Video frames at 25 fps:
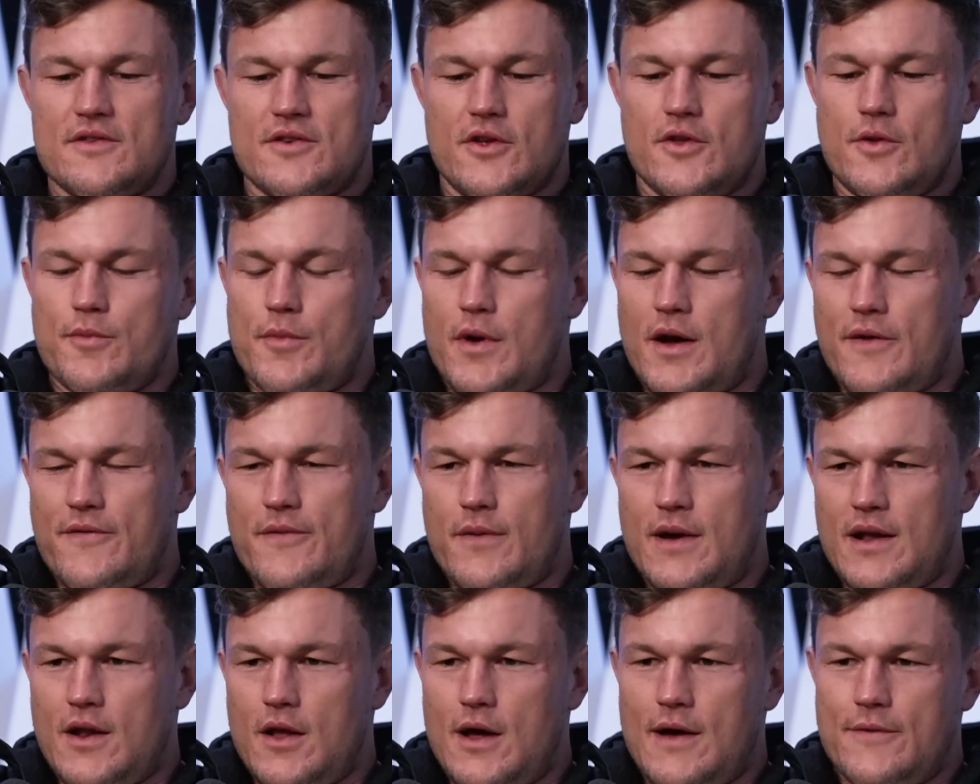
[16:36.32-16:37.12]
so my
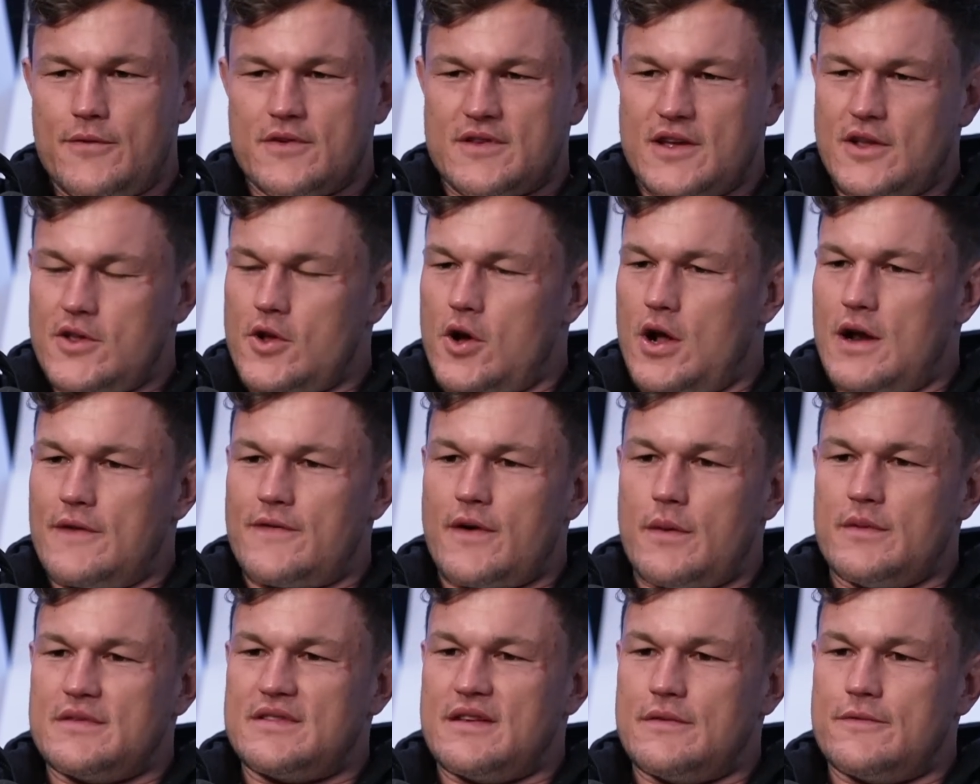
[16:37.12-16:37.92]
life was like
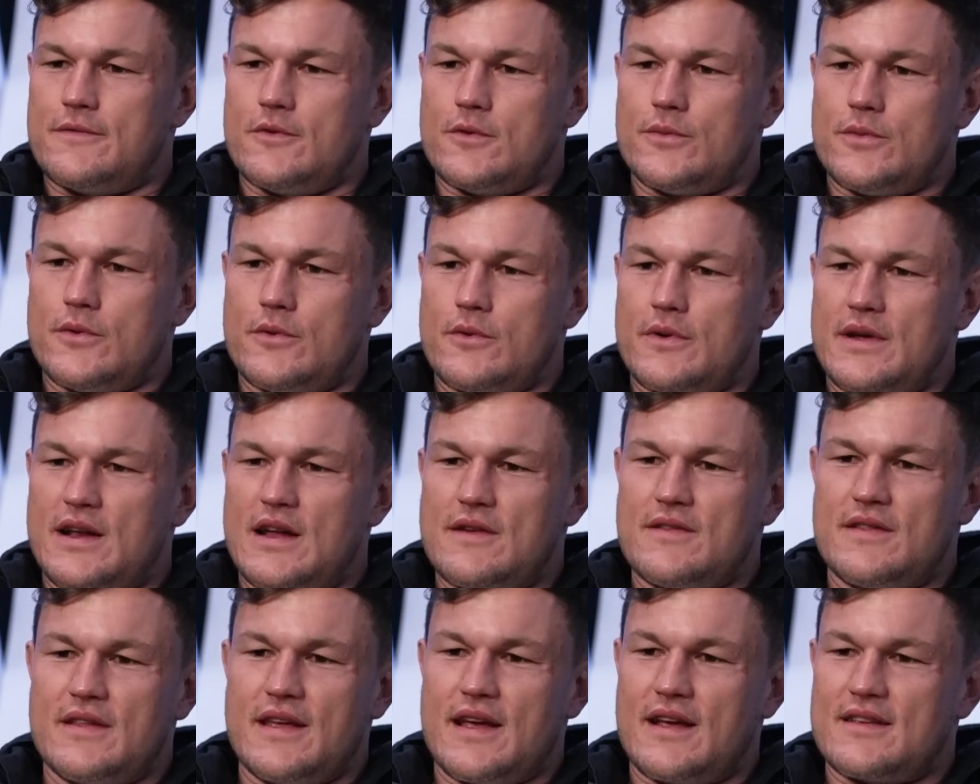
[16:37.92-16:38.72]
95% football,
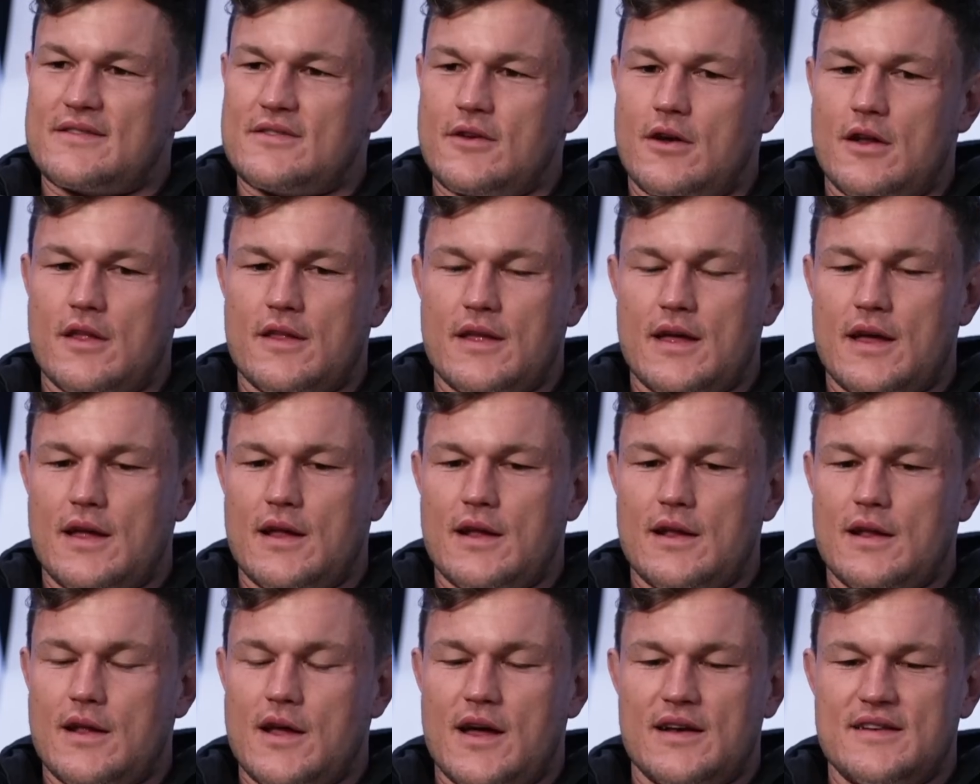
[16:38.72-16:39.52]
and everything outside of
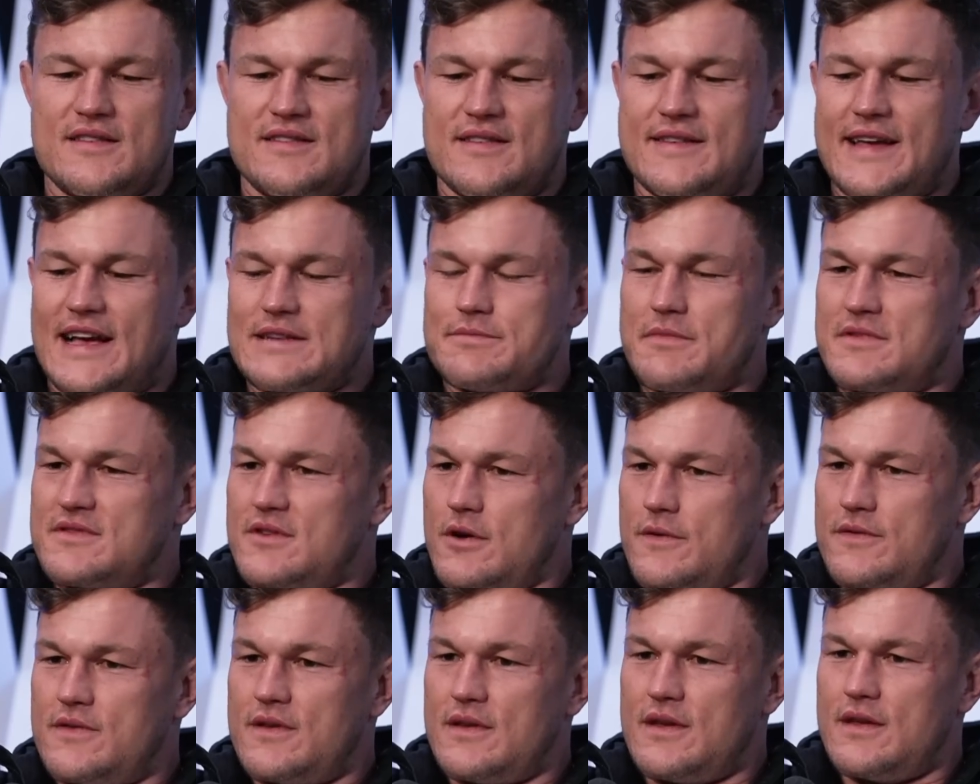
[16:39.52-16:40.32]
that, I just attached
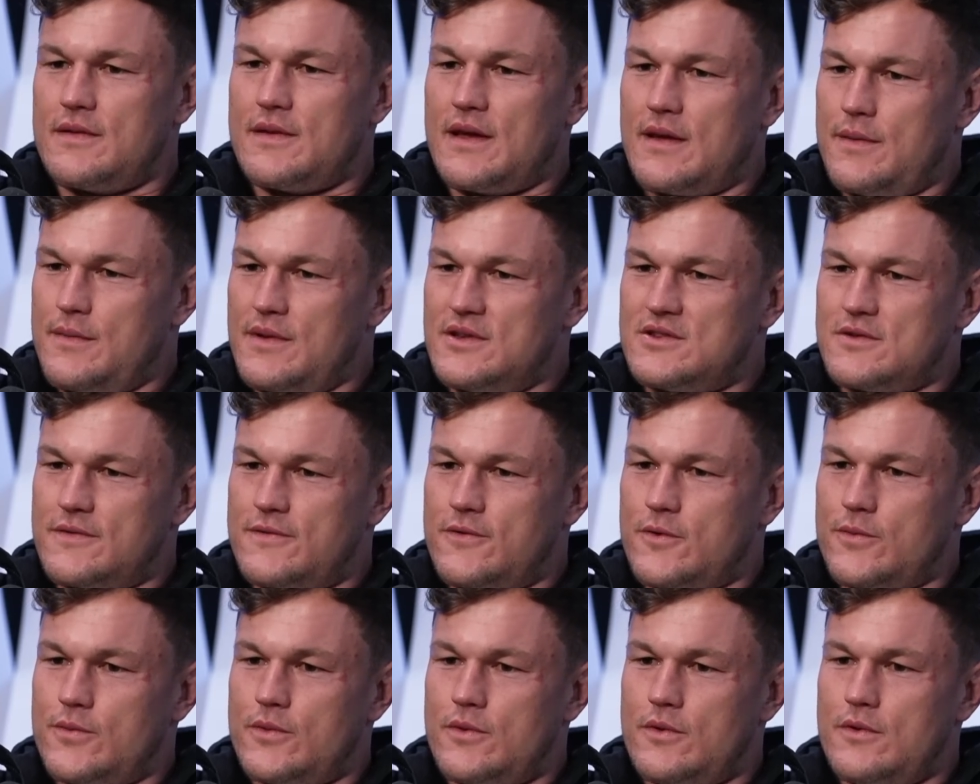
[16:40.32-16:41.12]
myself to the image
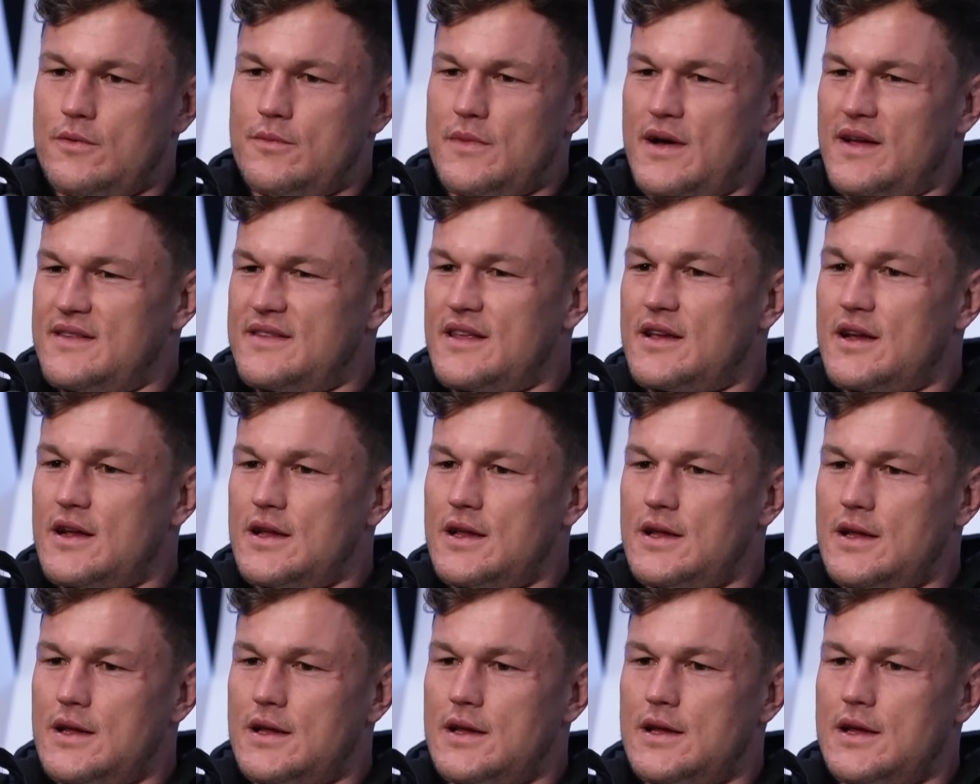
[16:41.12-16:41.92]
of football, my
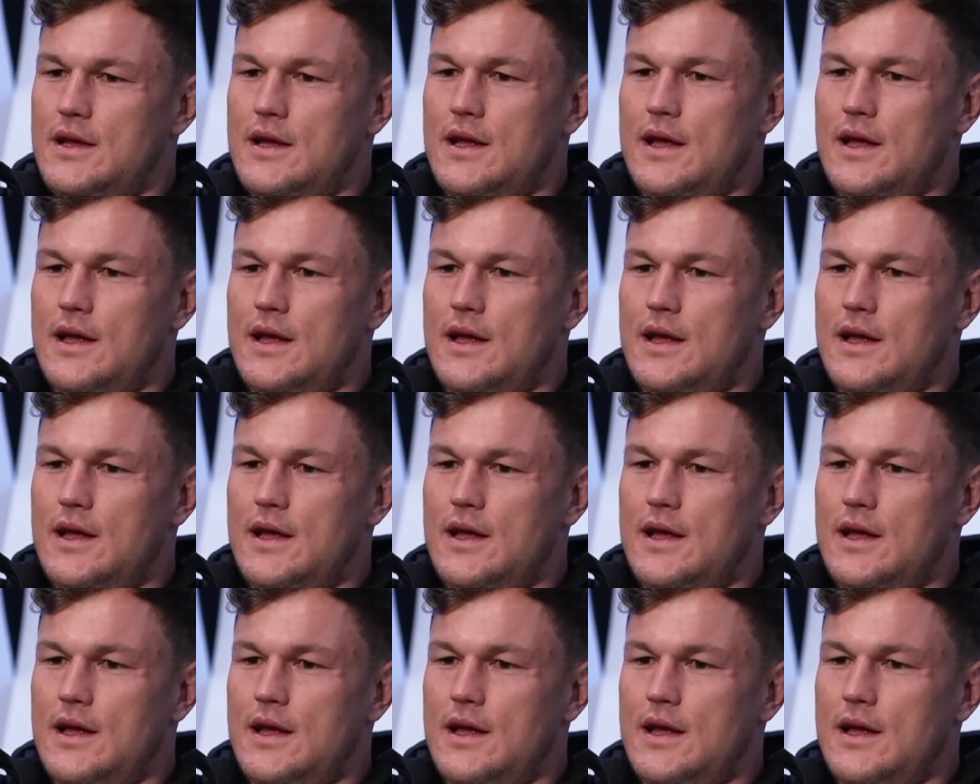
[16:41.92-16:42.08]
identity.